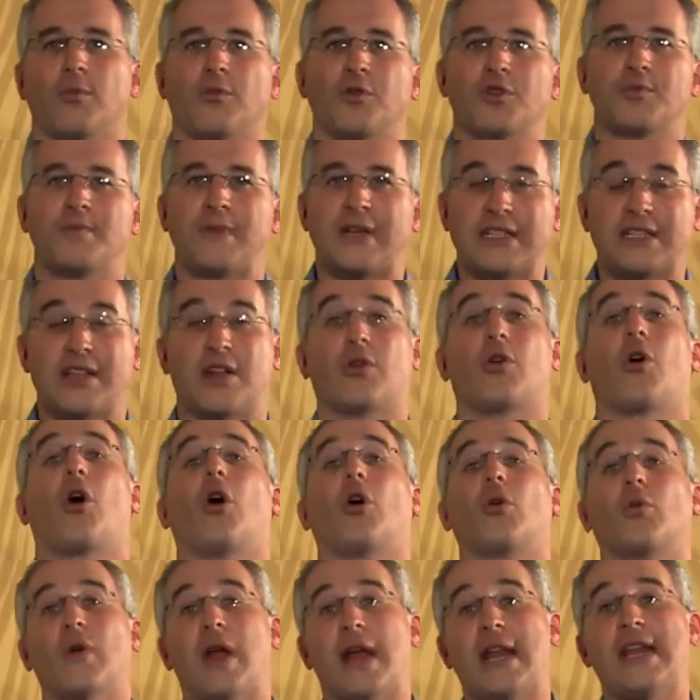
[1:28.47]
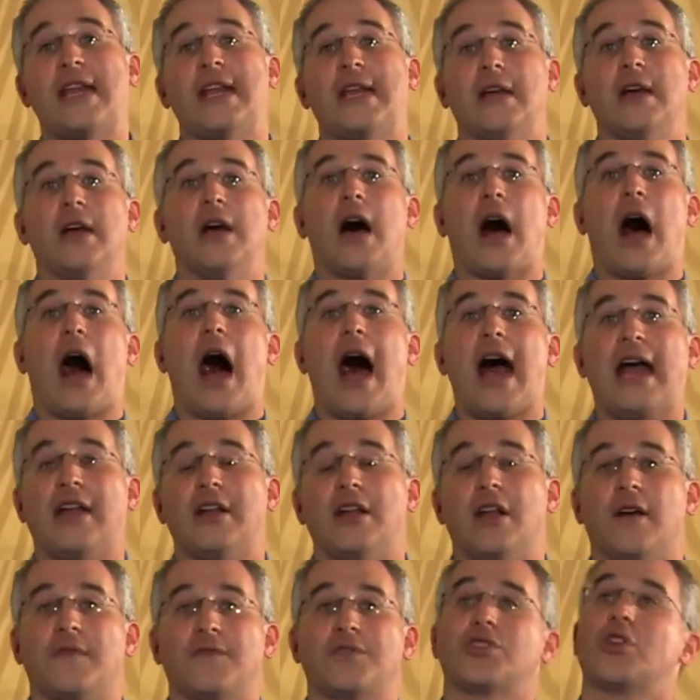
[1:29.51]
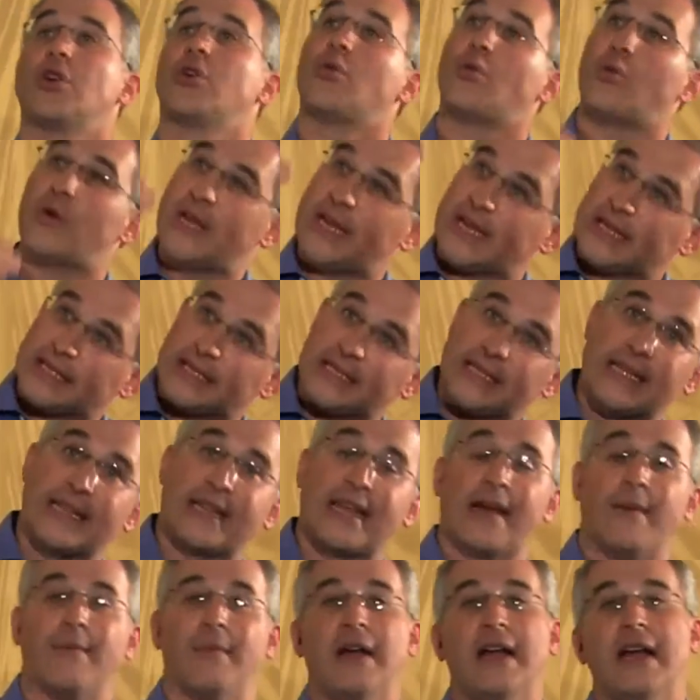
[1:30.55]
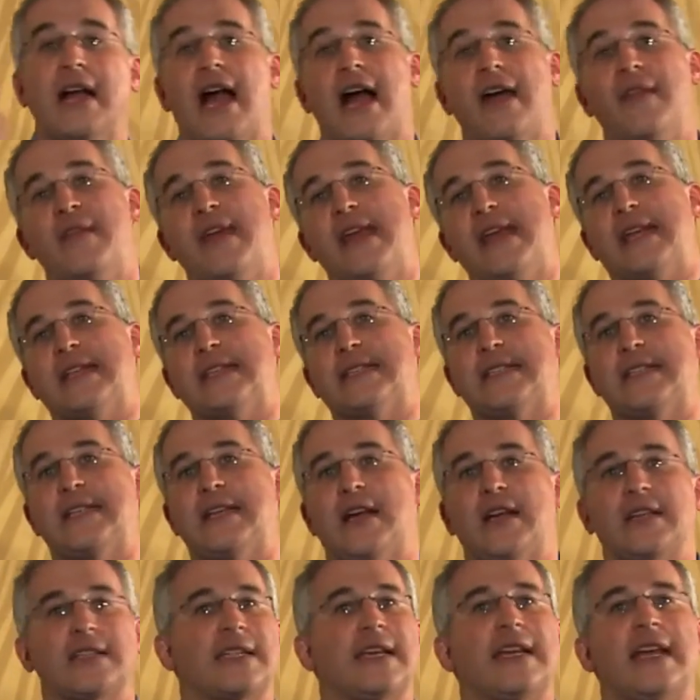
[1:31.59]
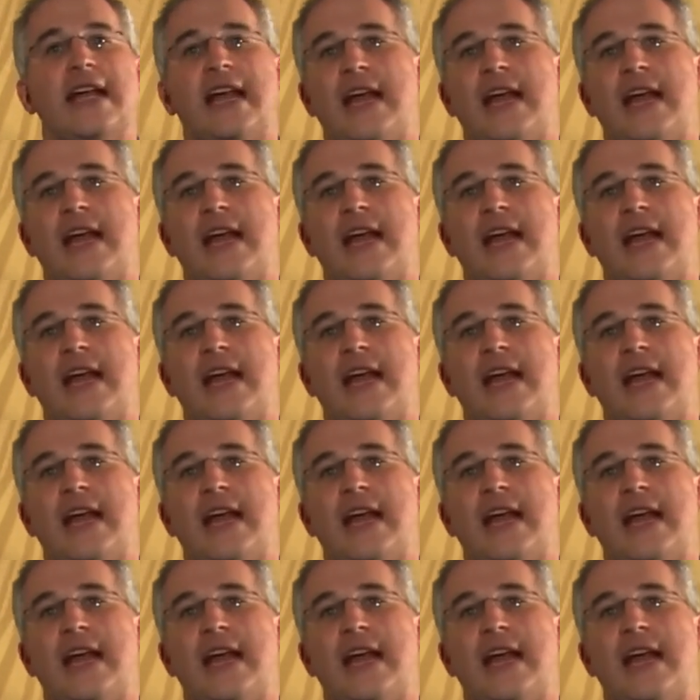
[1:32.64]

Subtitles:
which means they're already high enough so we can see them and they can see us.